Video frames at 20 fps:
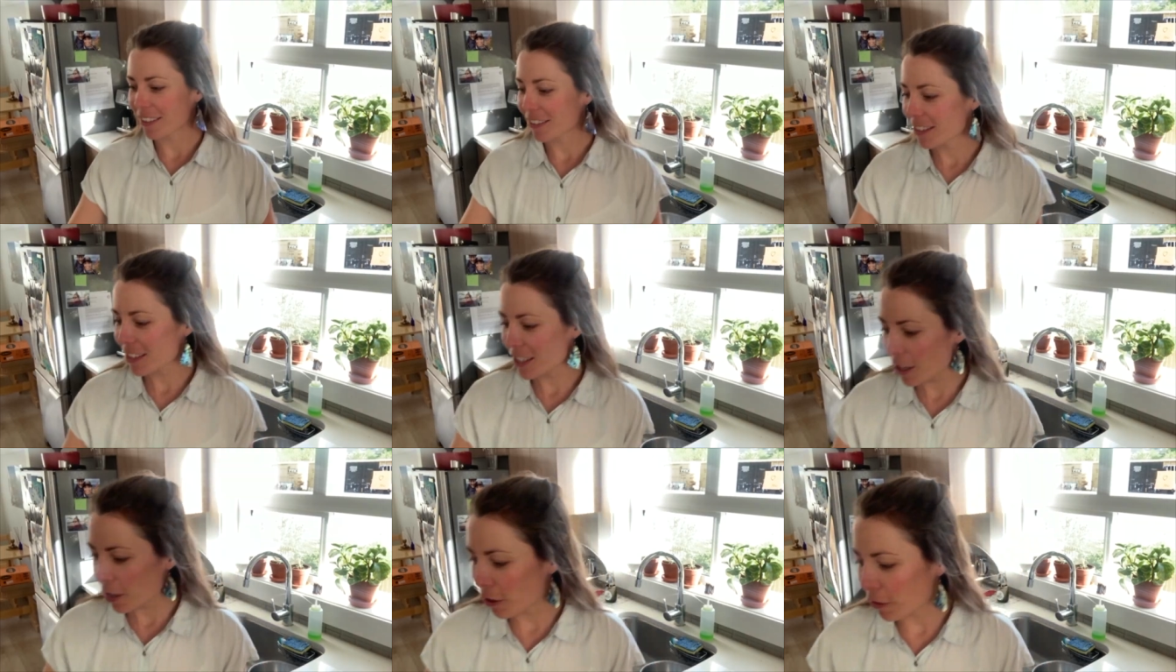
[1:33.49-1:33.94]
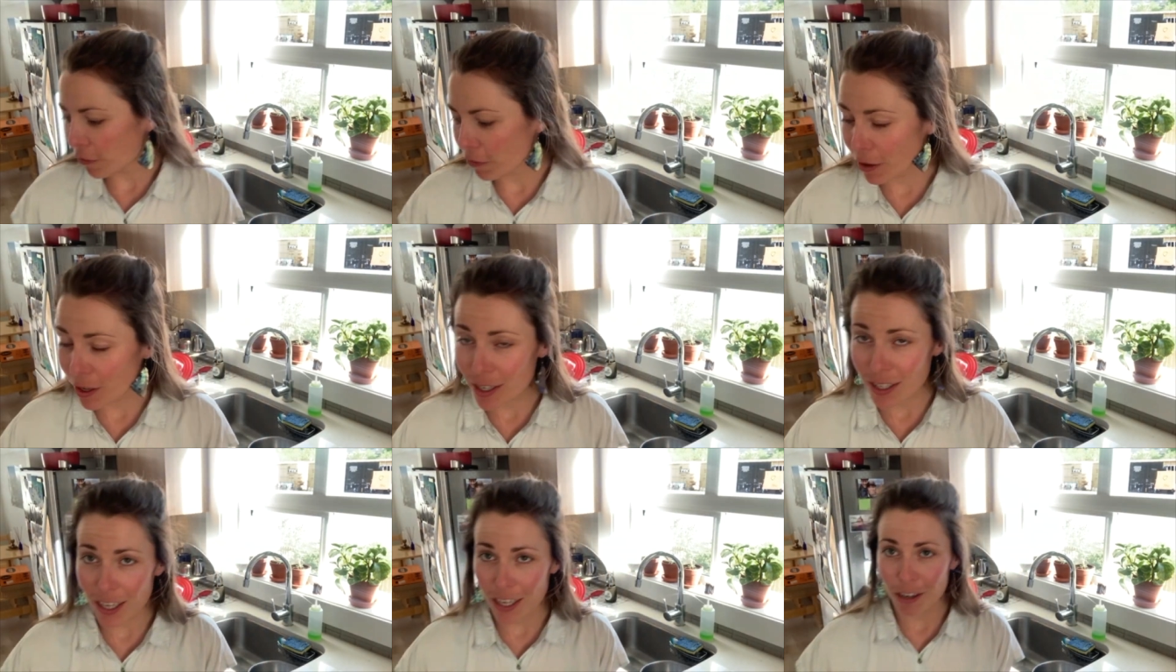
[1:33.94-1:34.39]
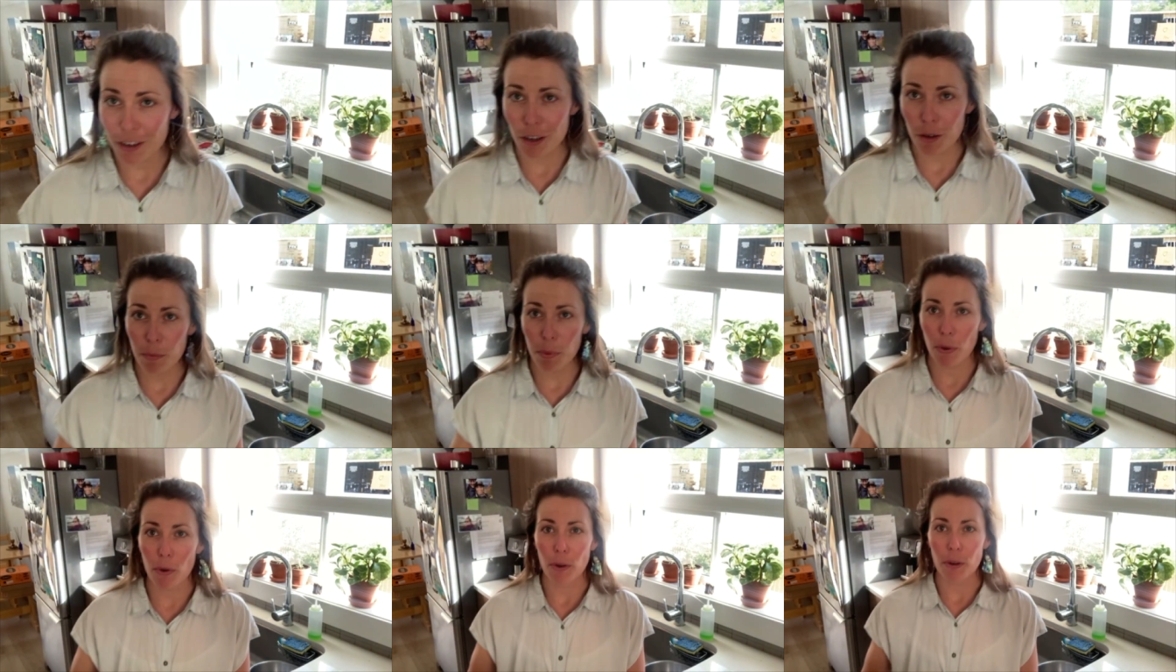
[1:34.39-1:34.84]
So first thing, you
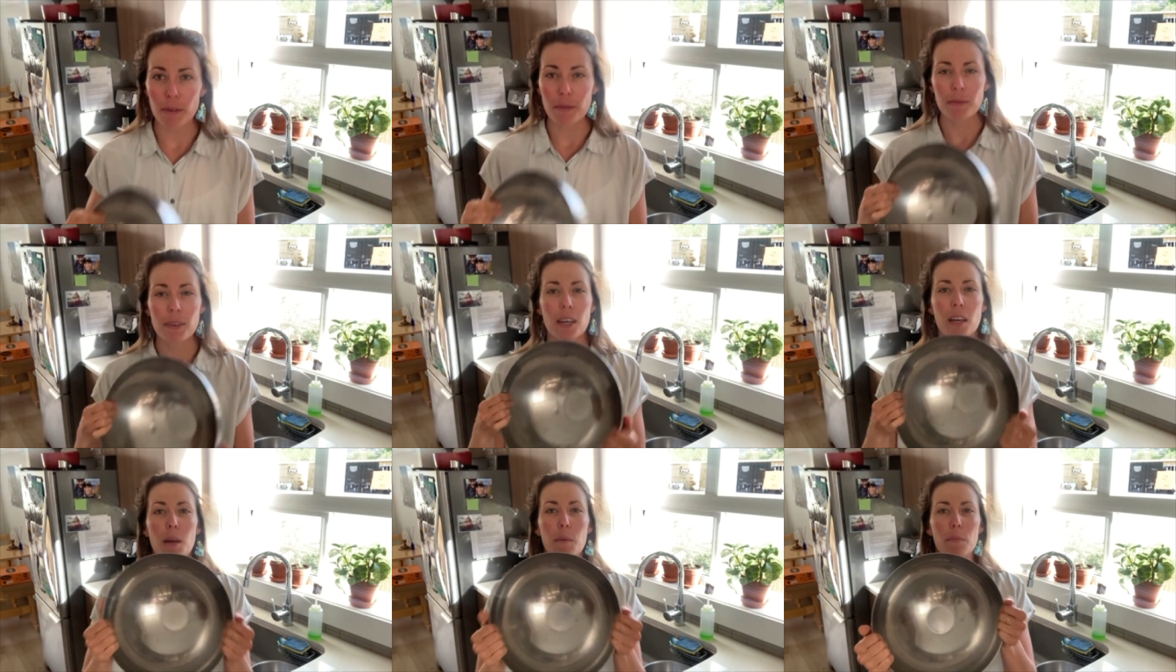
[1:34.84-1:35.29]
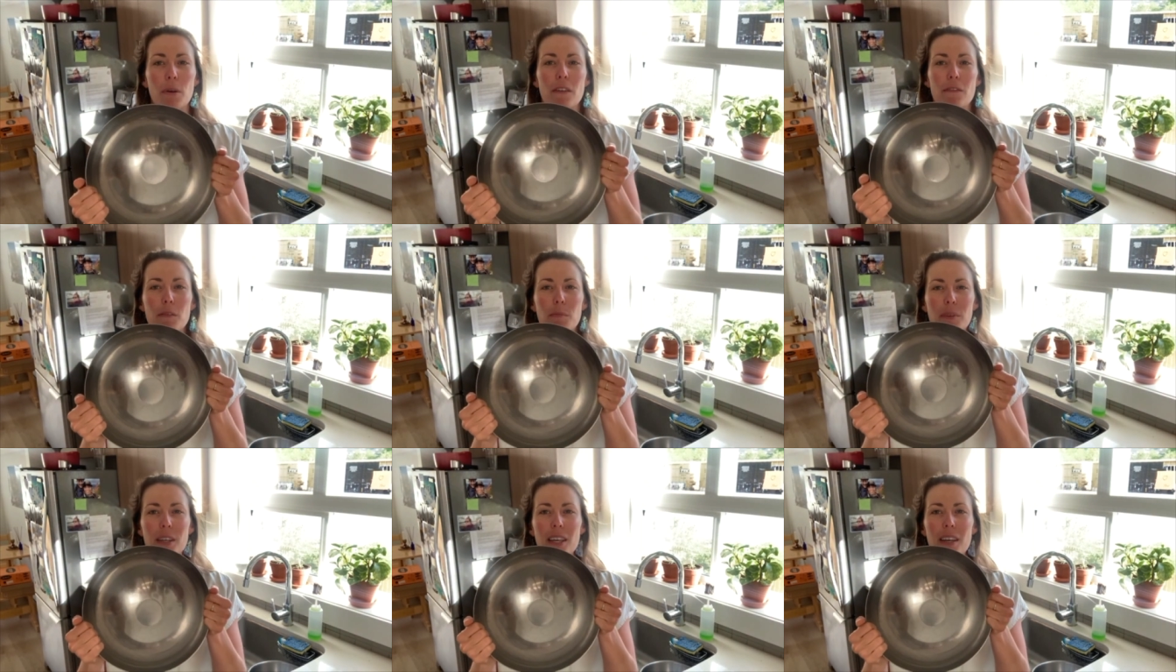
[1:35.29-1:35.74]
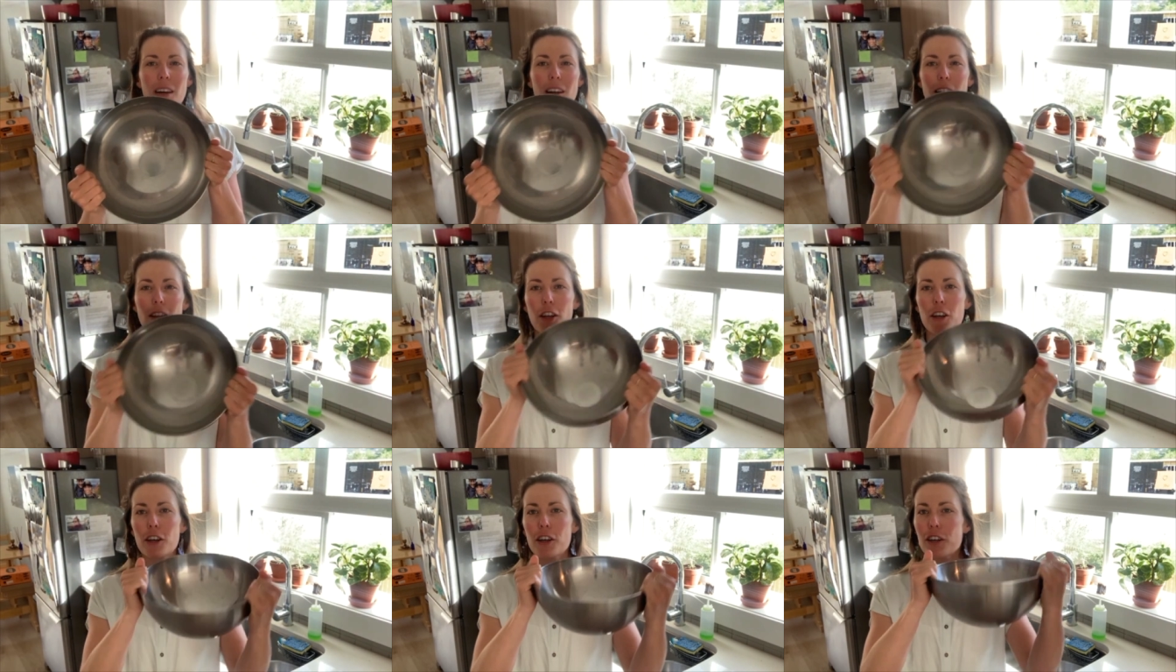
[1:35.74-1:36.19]
need a bowl, preferably a
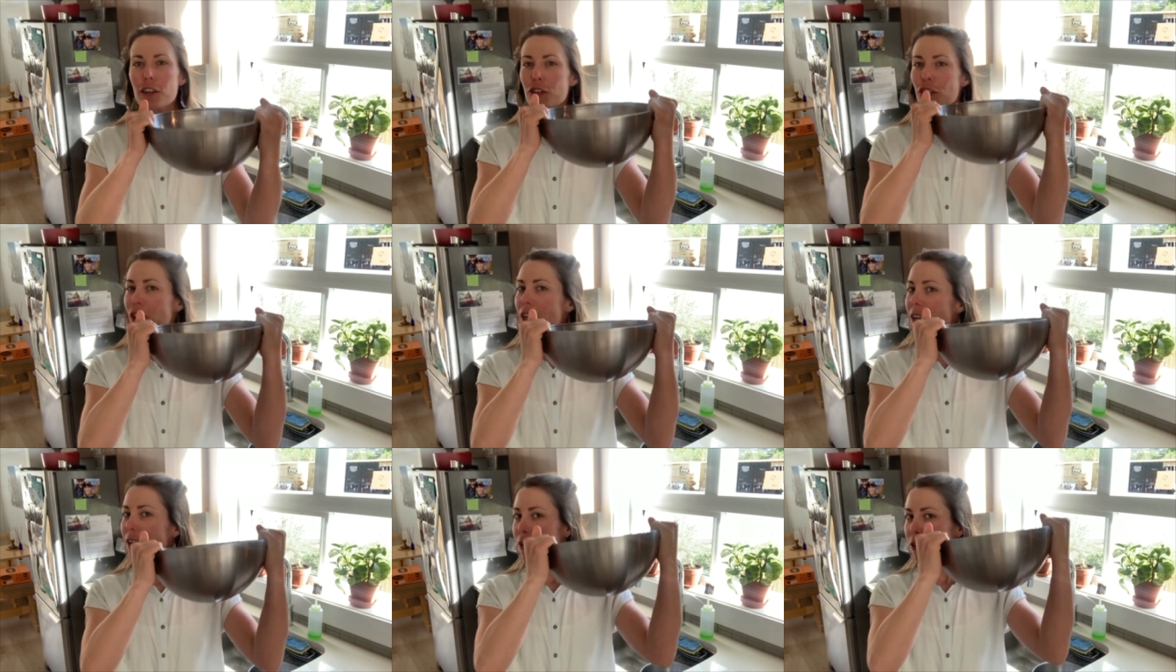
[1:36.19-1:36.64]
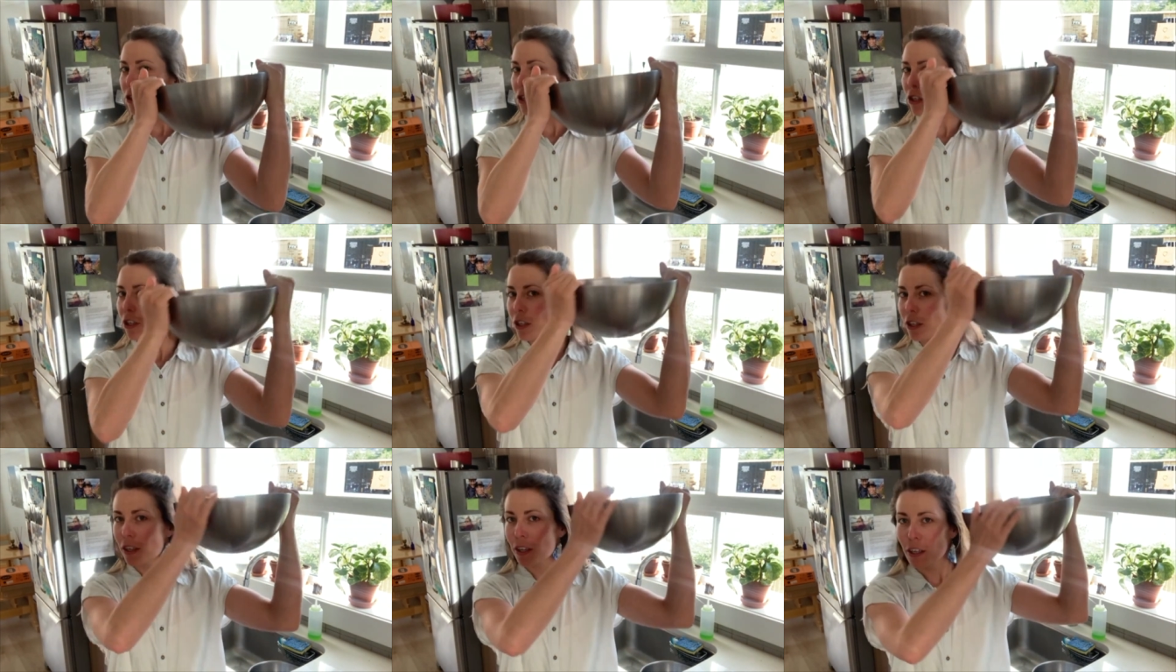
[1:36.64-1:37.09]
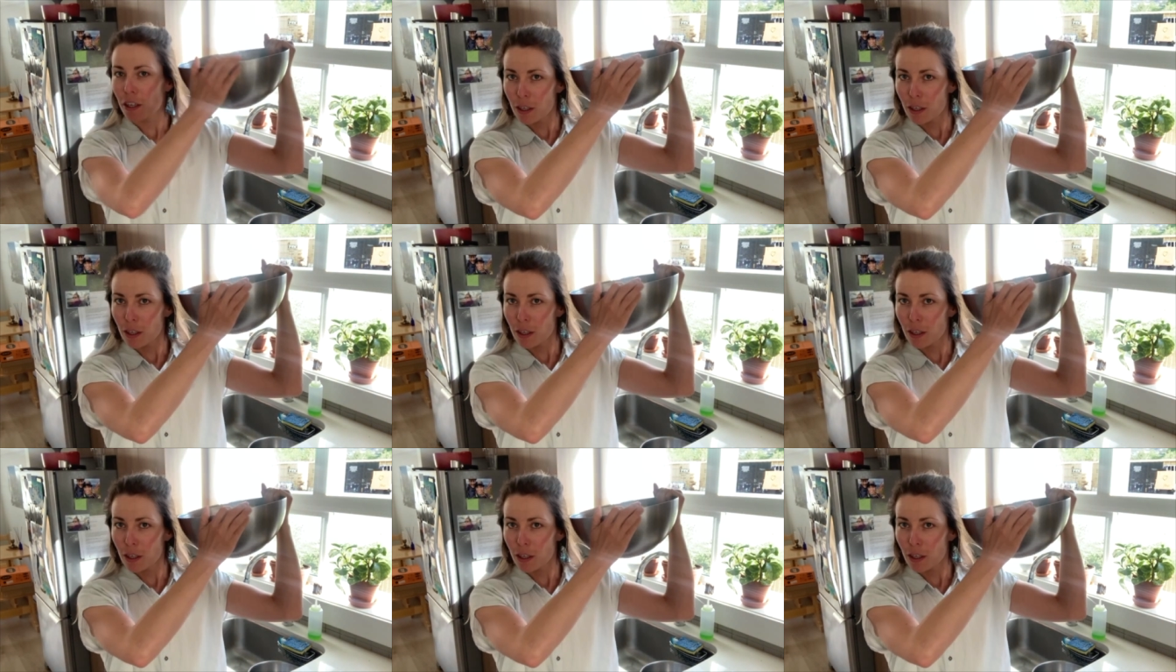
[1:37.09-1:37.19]
large-ish